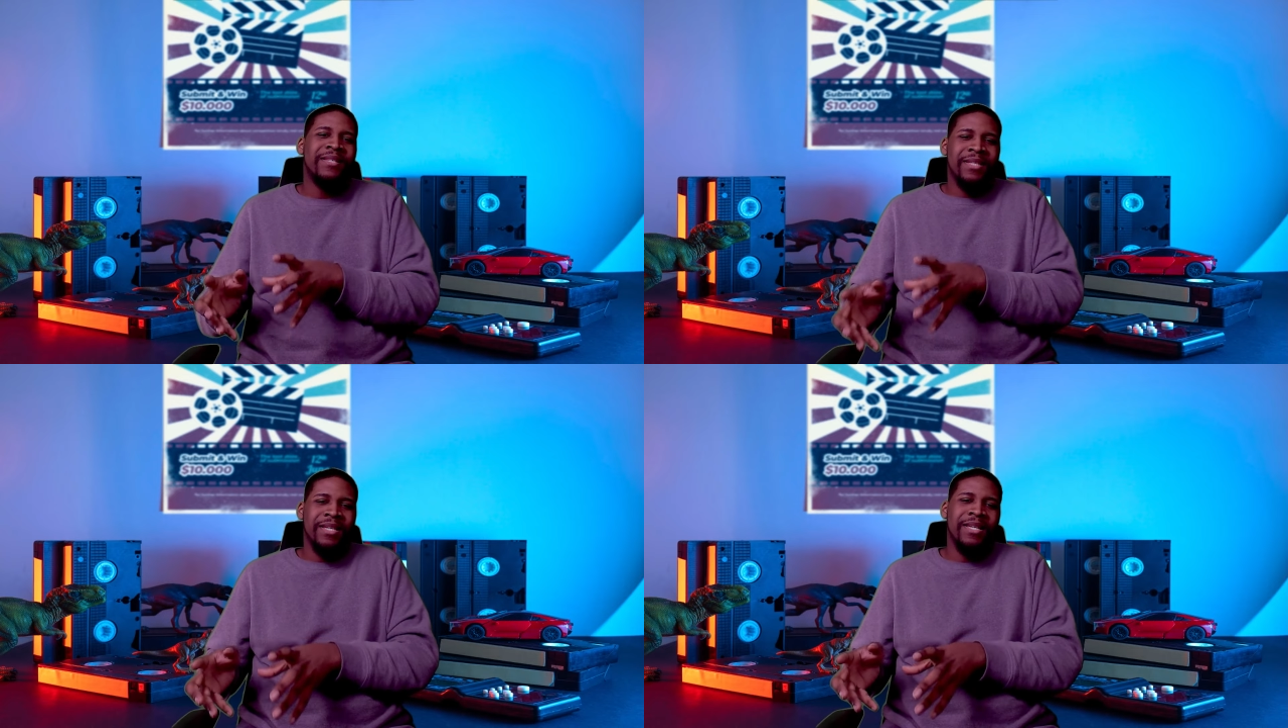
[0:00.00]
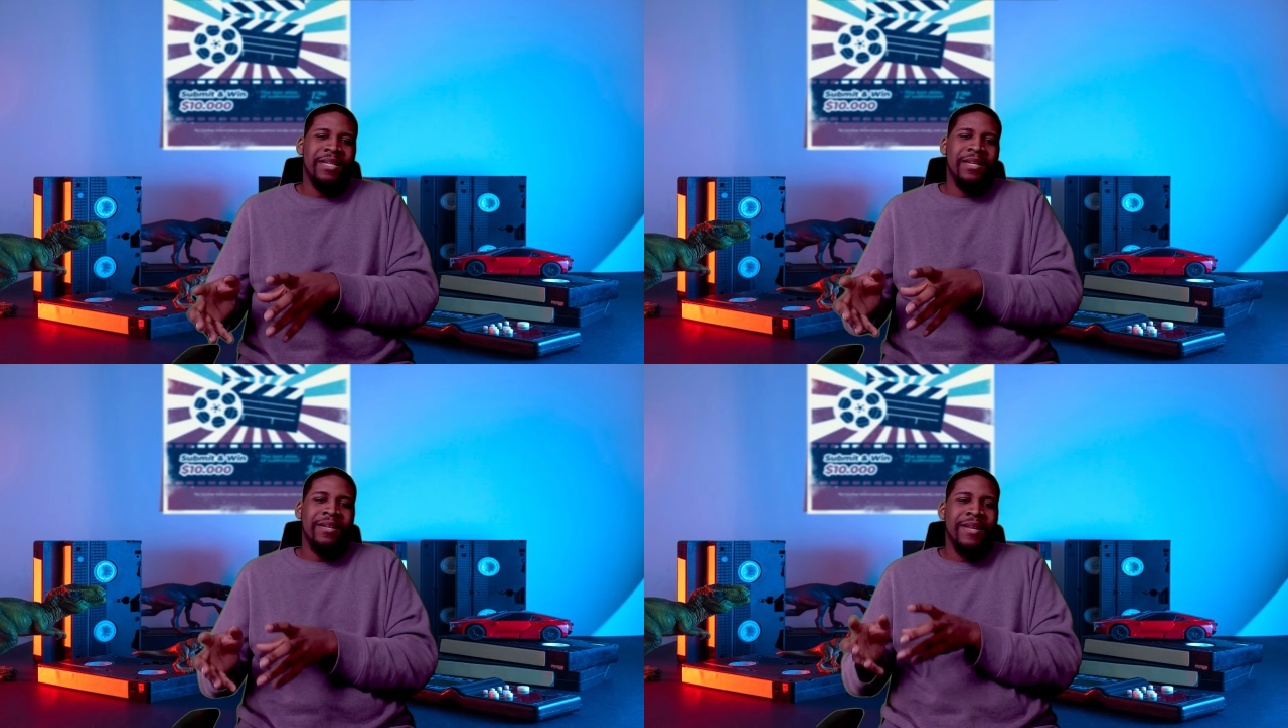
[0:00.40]

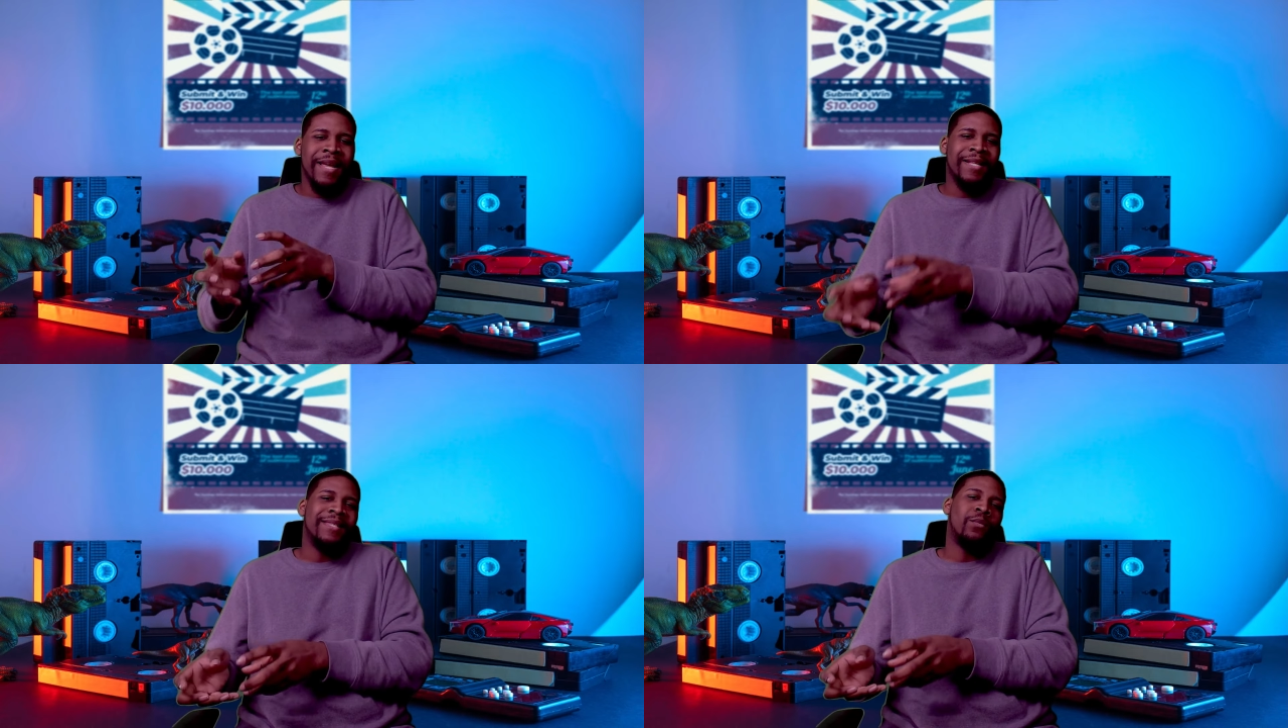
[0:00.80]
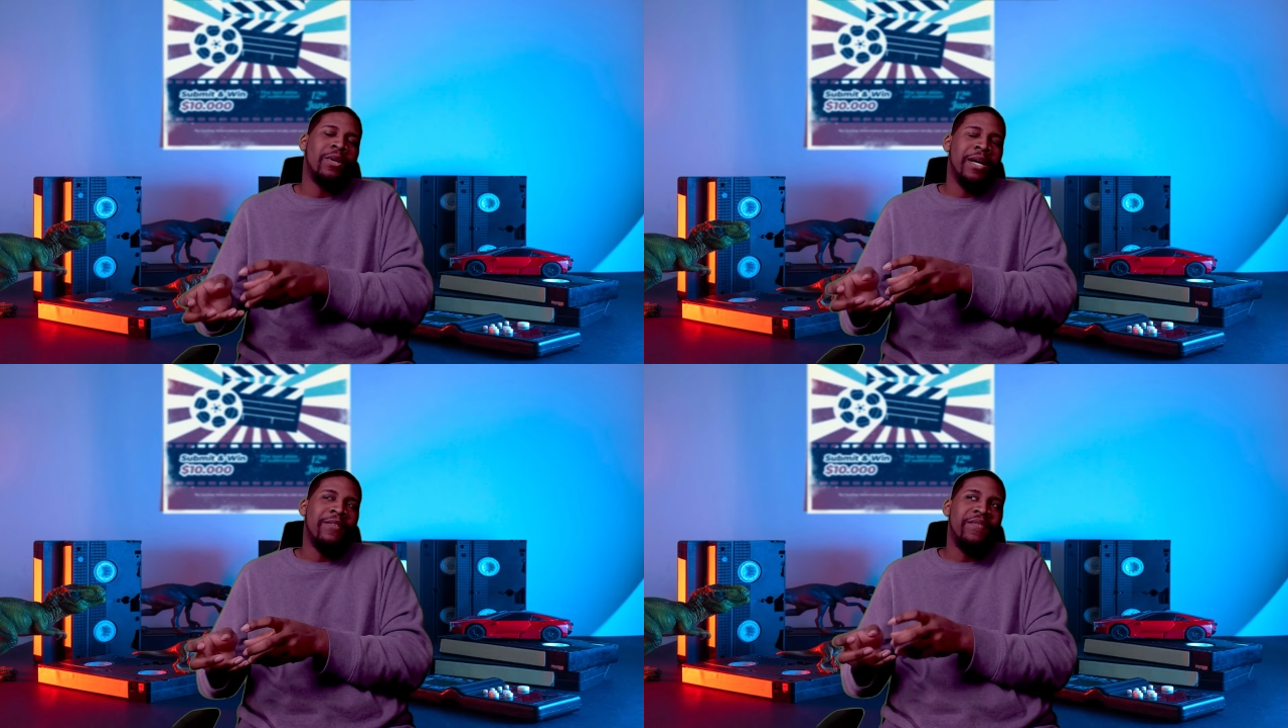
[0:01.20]
Z
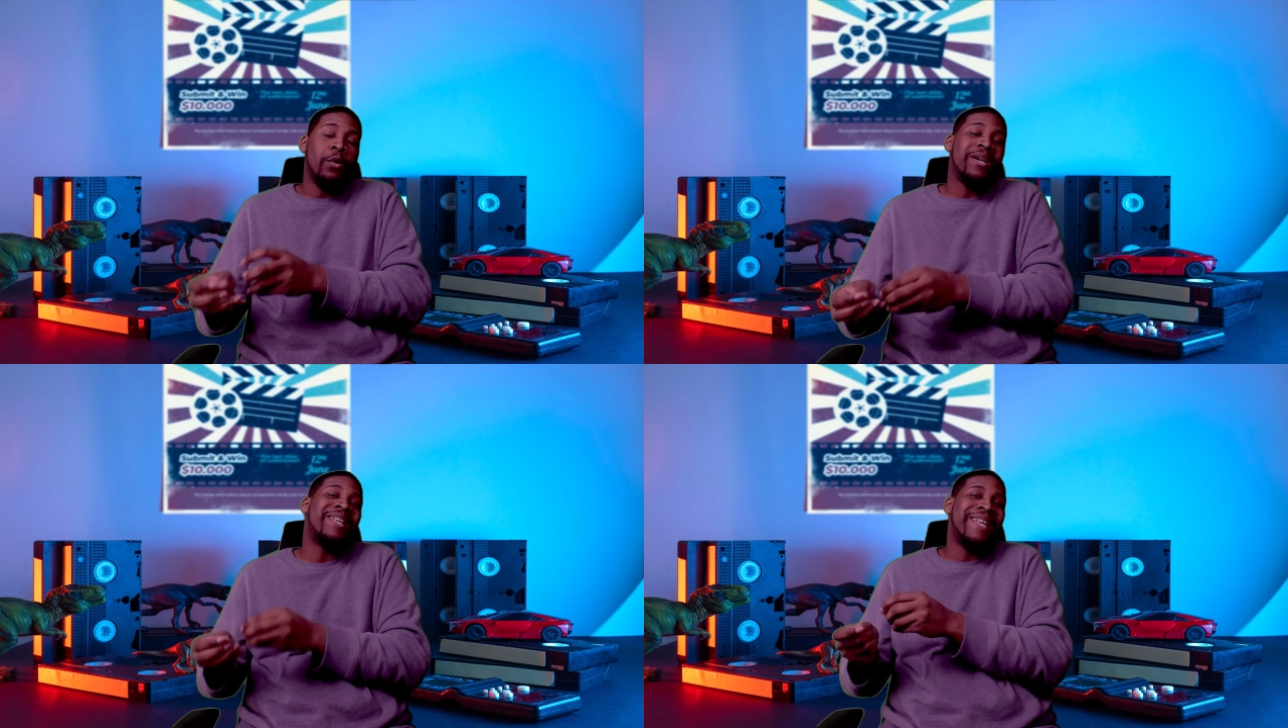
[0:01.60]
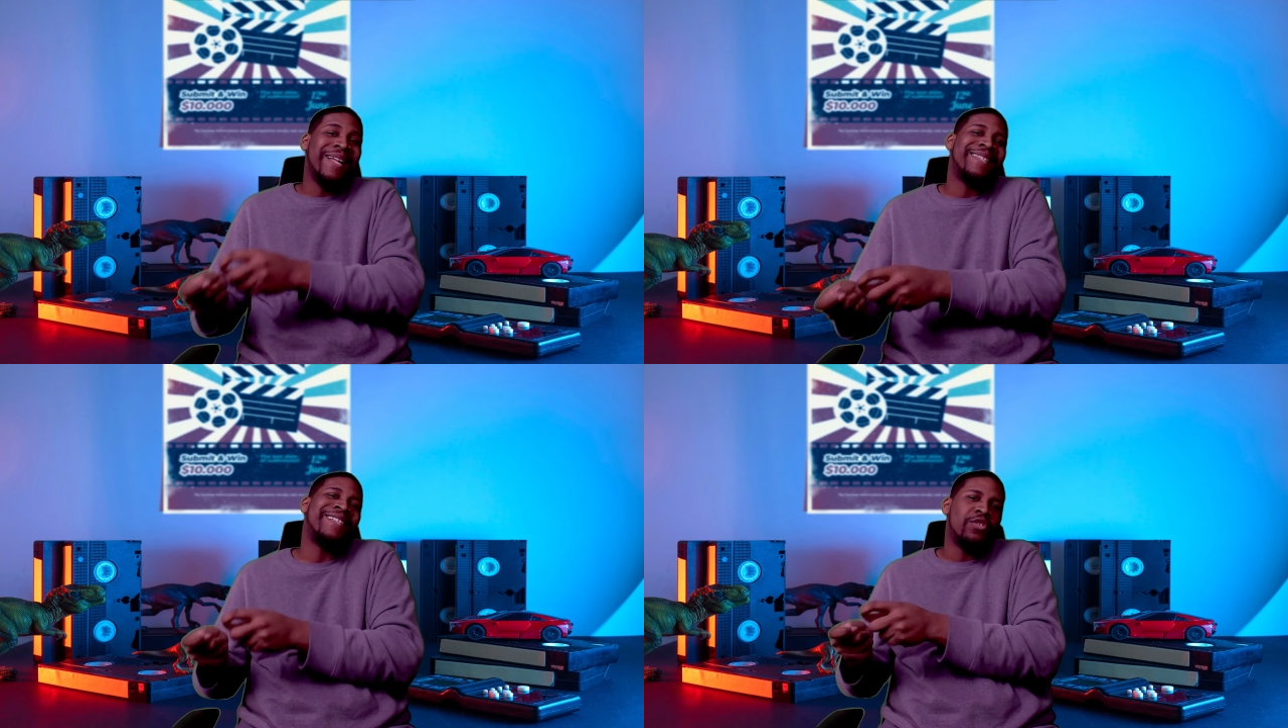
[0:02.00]
felt
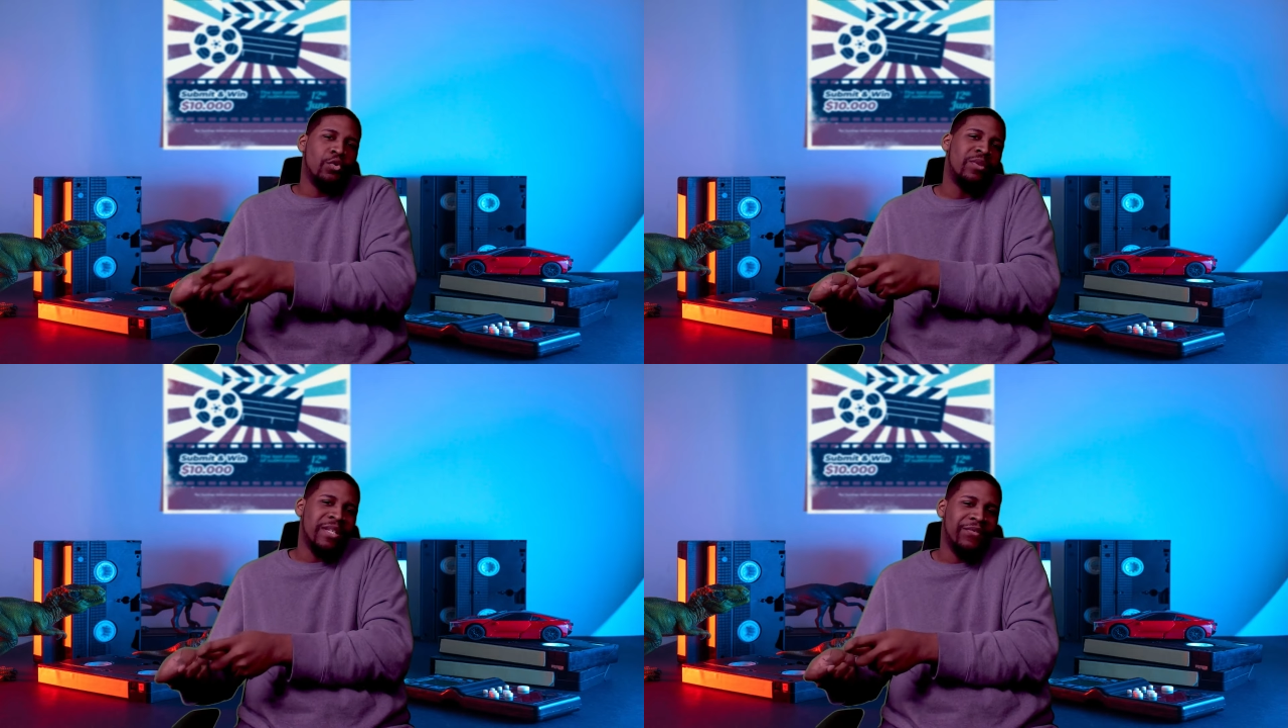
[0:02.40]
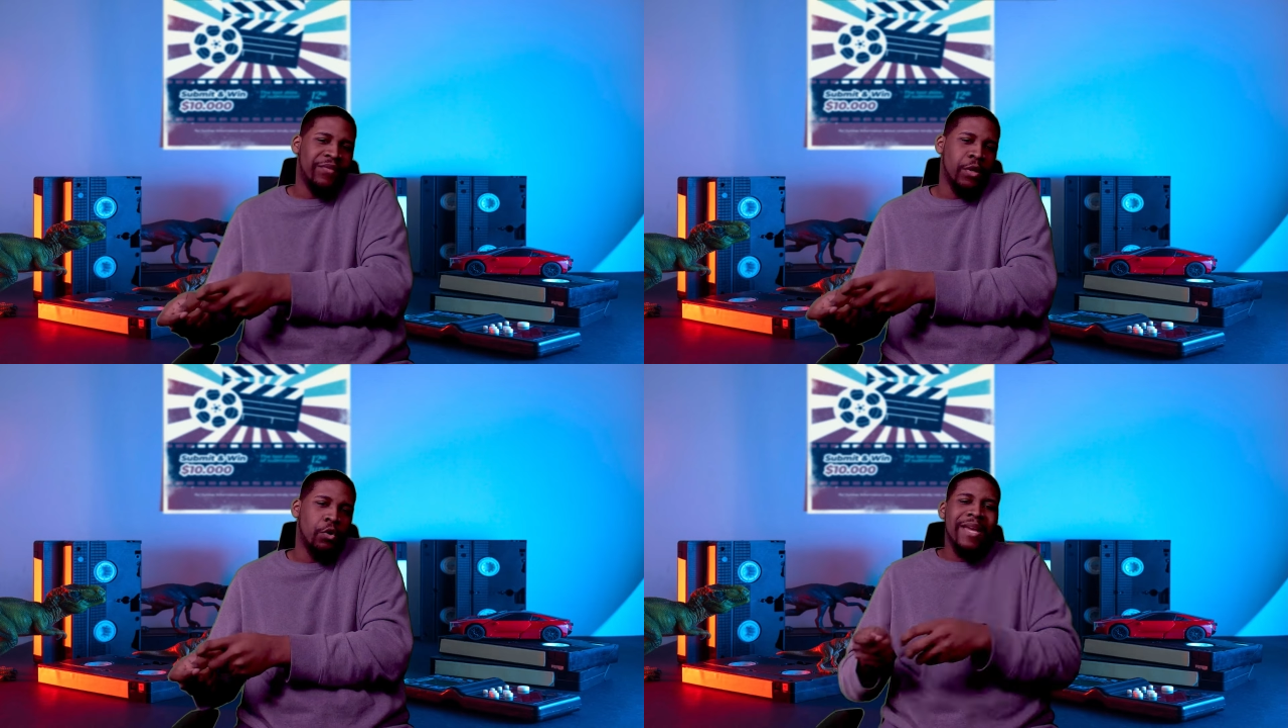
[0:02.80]
connected to this film.